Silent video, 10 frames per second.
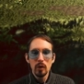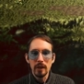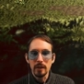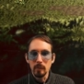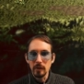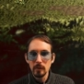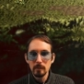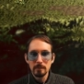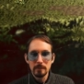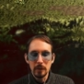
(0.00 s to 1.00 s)
Pray, Camille.
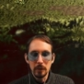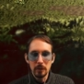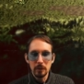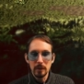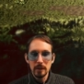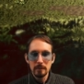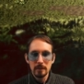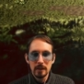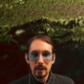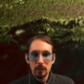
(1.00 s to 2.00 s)
Alright.
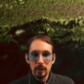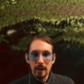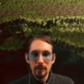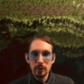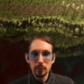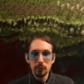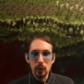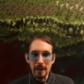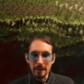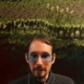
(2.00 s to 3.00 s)
We have a new
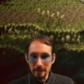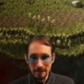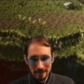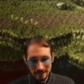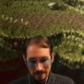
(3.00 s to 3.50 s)
friend!